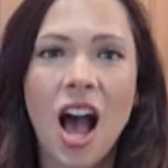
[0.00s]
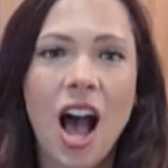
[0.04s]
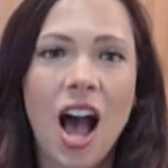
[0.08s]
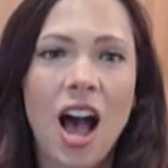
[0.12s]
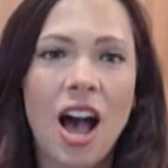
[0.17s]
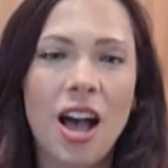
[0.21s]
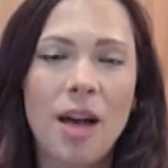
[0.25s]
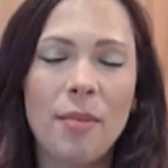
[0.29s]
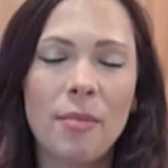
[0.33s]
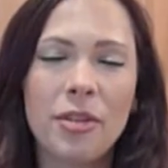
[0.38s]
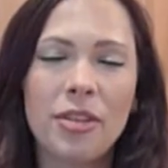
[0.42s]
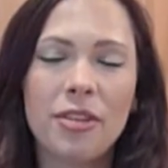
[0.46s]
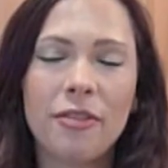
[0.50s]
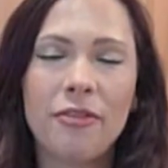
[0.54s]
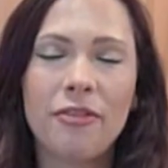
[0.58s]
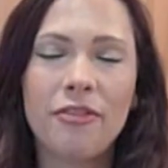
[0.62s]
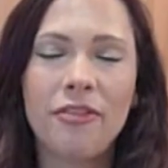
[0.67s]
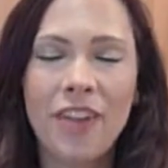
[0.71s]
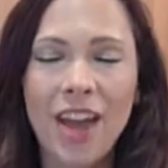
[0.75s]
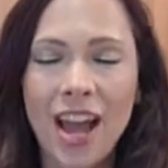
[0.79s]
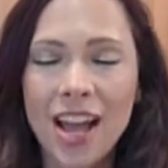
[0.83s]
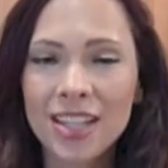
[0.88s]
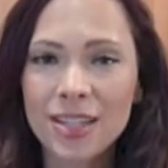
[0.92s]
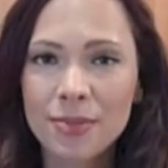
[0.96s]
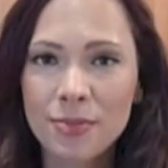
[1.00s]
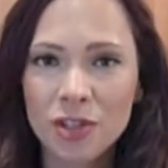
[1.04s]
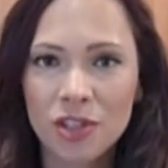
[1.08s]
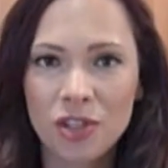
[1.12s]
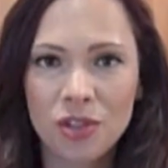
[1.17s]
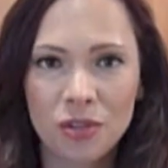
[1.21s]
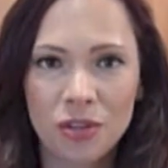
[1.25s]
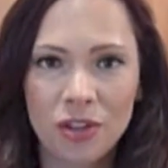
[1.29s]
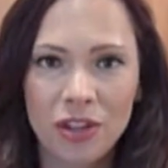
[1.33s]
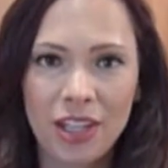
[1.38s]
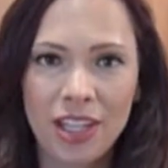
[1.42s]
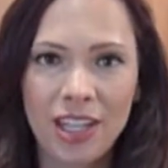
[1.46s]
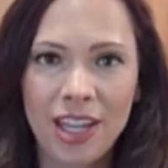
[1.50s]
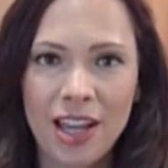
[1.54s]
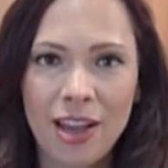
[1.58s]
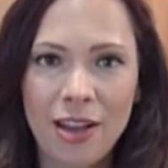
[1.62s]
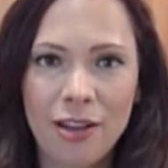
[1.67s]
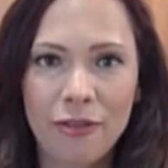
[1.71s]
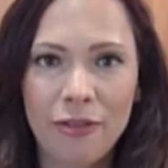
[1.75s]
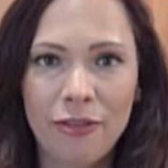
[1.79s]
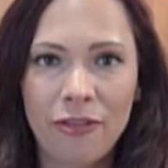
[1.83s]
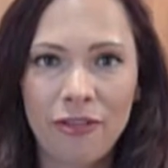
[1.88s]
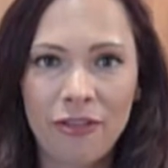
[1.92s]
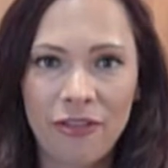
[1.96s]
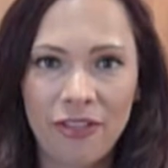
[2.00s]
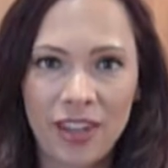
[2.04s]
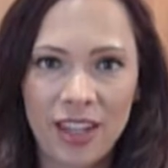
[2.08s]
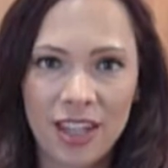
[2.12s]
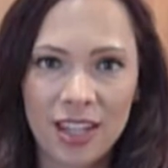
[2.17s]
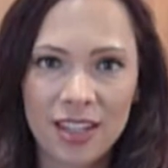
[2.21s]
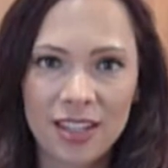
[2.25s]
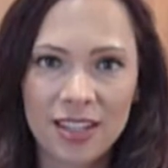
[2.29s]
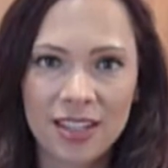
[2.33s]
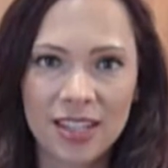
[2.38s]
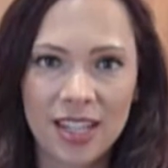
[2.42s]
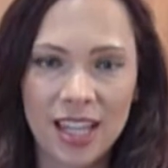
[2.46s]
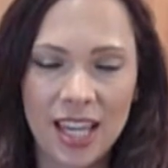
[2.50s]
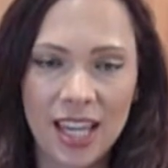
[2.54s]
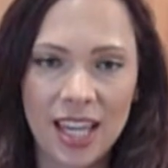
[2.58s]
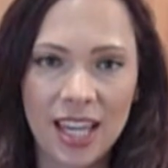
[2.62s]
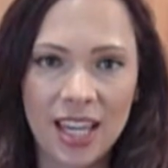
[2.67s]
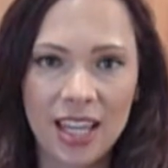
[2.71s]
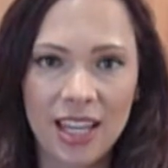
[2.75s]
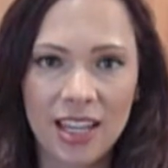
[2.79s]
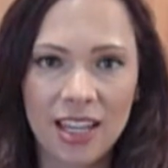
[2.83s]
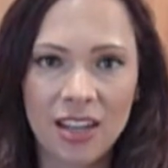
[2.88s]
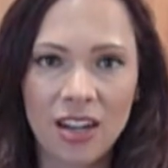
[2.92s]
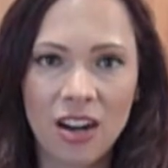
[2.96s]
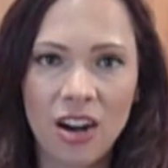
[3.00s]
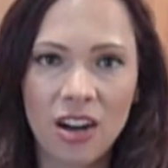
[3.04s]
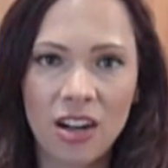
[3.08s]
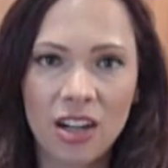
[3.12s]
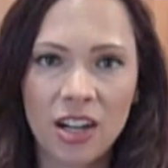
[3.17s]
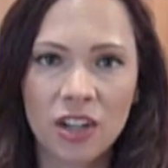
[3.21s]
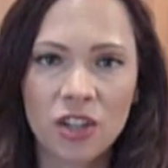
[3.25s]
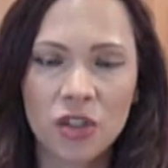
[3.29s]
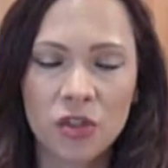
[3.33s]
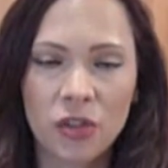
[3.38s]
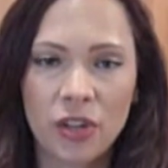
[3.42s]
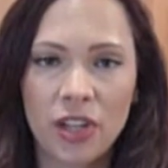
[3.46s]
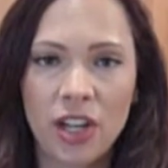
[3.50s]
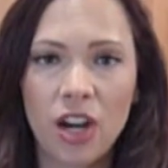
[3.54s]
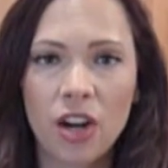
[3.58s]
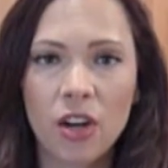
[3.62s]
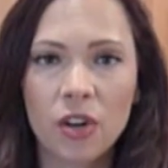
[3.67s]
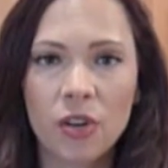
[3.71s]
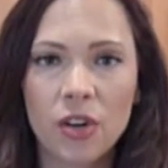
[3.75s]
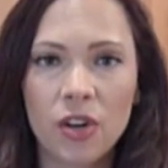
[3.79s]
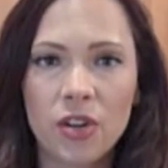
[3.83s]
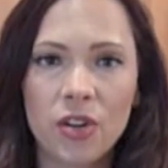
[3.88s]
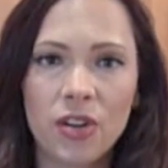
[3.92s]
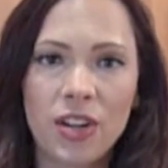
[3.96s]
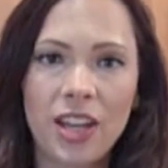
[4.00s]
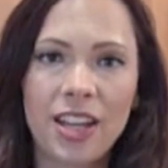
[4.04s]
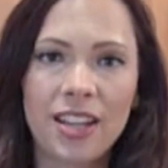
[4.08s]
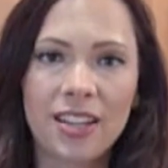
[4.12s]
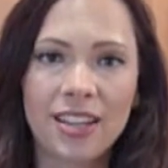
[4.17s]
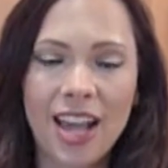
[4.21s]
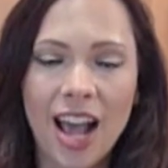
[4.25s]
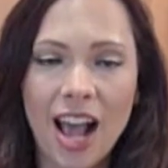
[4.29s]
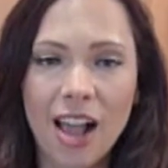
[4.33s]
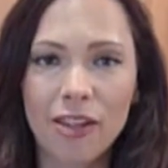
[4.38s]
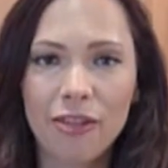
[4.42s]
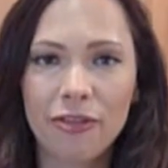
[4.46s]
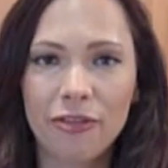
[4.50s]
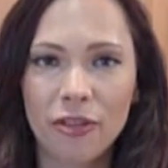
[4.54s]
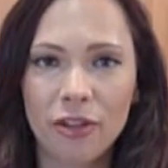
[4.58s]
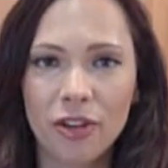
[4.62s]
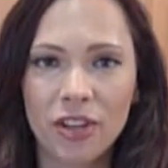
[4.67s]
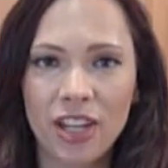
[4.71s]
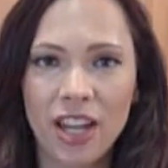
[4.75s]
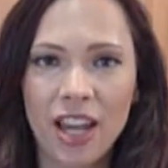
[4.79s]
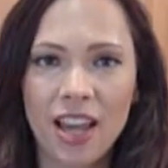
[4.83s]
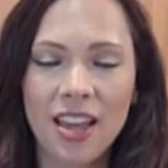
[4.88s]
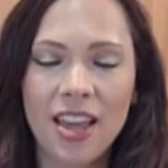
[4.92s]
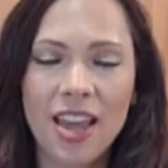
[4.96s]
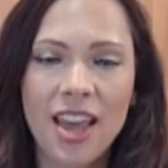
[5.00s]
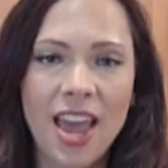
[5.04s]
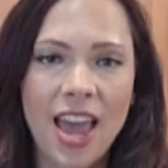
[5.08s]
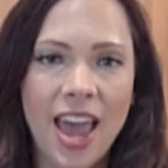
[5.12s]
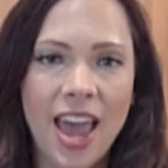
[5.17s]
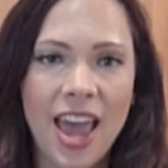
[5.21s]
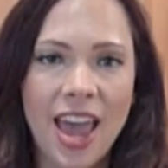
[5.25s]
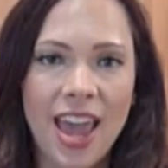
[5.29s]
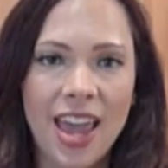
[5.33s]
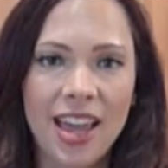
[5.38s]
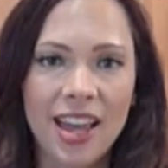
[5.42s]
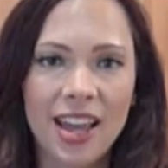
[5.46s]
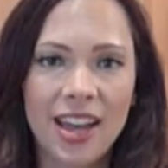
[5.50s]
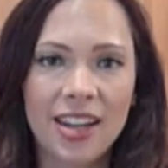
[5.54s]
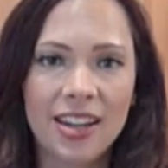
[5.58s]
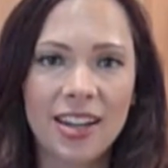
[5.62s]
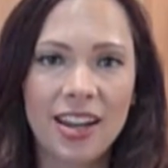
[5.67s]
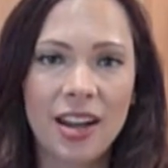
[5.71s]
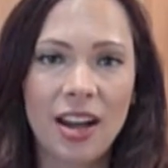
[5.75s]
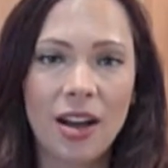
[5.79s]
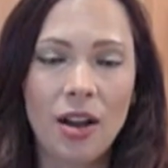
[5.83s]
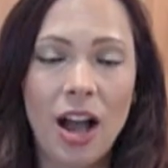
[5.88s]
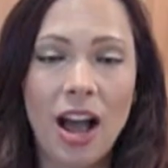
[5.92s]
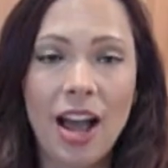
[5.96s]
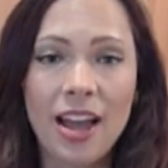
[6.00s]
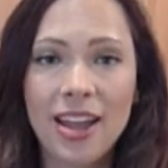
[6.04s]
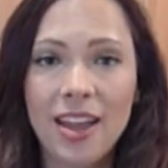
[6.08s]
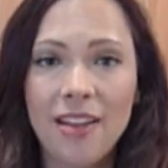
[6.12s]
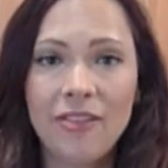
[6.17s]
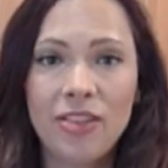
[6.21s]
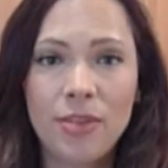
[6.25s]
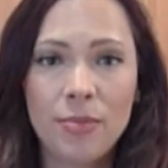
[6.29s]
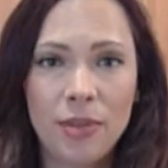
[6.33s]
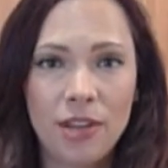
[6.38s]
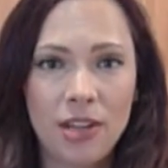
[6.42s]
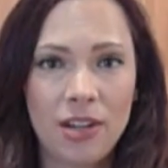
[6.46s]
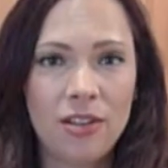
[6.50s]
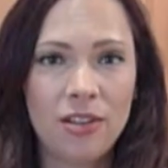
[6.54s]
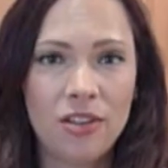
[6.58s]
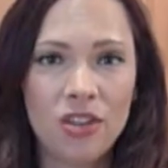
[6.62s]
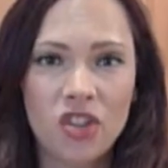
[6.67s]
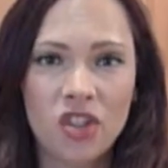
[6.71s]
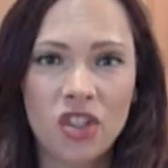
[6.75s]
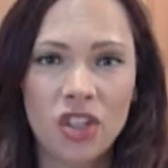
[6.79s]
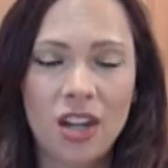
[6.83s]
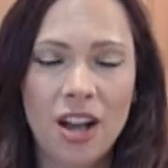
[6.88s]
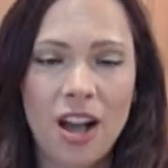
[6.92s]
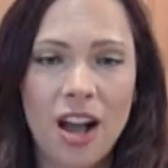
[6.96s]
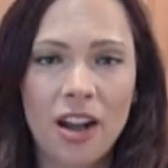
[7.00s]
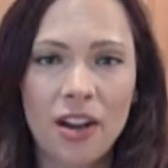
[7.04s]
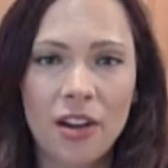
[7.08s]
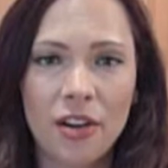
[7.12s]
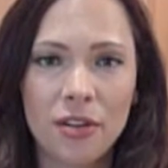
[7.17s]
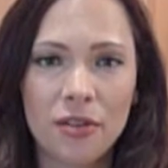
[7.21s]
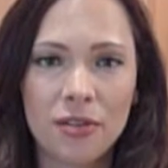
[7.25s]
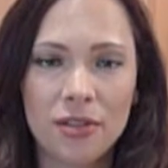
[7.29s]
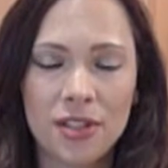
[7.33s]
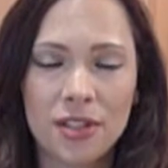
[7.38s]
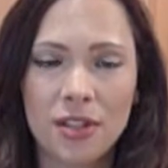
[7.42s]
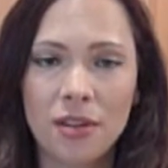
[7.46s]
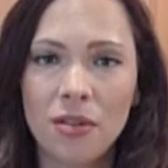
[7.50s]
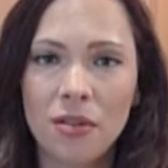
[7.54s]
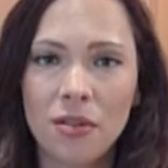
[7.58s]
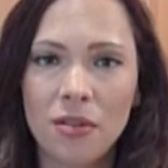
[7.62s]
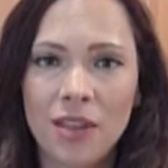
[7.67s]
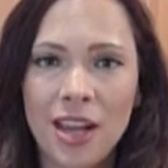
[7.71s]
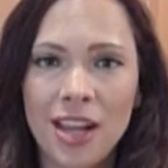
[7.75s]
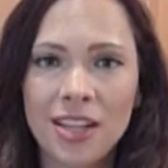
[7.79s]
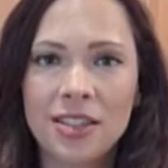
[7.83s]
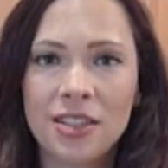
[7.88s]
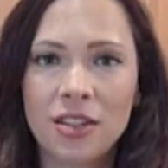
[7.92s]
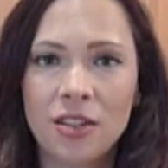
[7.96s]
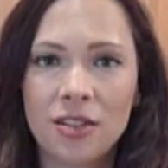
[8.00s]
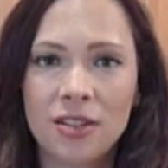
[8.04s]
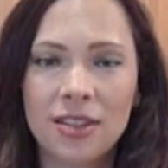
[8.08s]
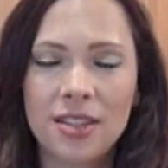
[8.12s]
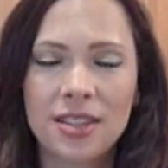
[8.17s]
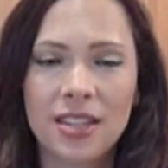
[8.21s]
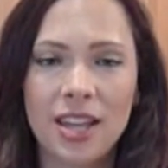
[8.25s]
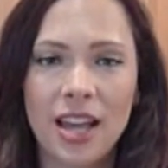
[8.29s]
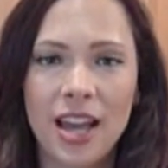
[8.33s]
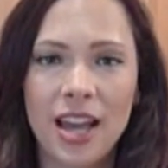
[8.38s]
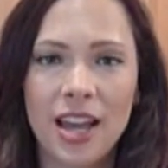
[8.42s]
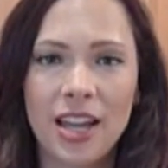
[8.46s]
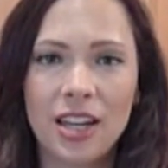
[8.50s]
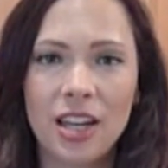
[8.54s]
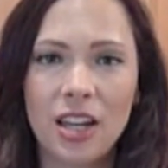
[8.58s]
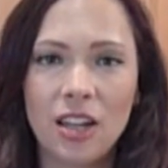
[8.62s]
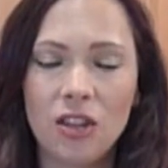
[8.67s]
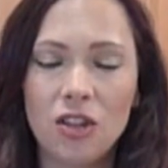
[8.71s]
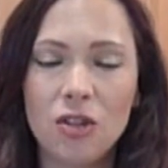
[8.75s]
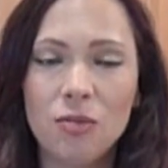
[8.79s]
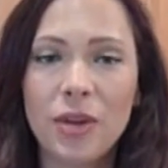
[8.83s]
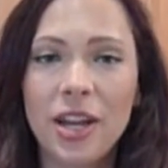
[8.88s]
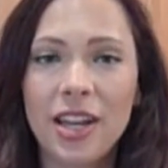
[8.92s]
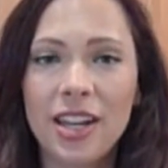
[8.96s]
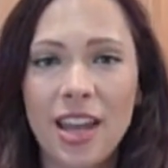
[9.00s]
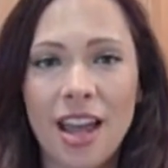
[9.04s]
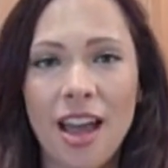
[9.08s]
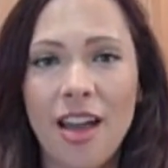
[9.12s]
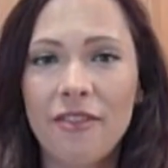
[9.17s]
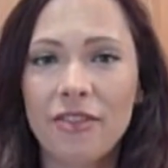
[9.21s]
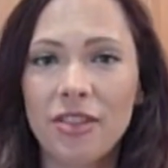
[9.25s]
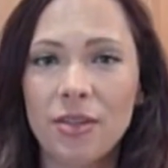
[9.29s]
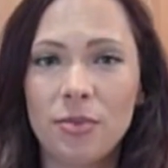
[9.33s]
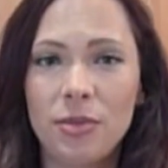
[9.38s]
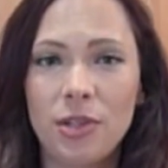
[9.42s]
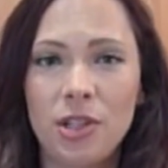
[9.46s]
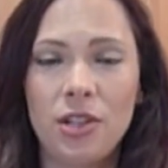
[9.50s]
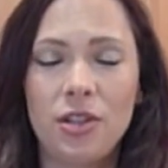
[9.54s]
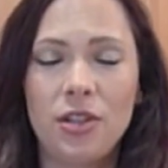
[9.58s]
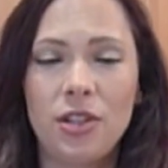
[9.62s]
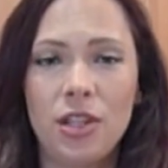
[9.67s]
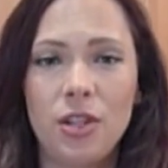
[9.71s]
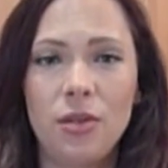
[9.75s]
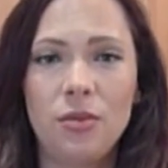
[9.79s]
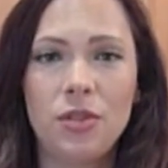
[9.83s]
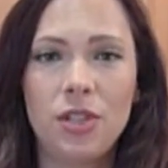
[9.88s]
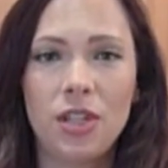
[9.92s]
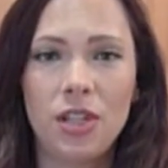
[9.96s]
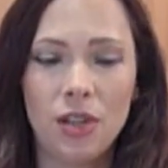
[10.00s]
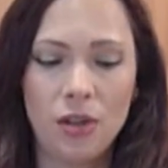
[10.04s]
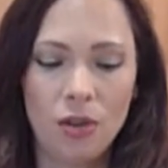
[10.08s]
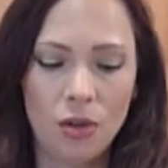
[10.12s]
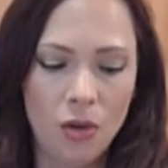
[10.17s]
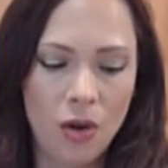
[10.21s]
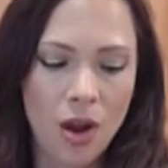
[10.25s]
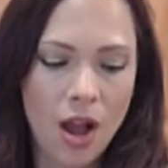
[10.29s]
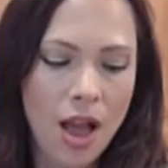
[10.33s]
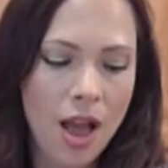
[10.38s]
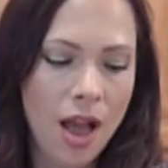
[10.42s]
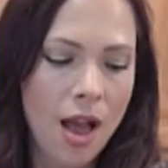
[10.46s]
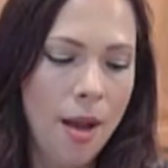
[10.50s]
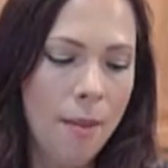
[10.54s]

Um, the vast majority of figs in our country are grown in California and I have them here in Chicago, so that's a good sign. You might have them near you too.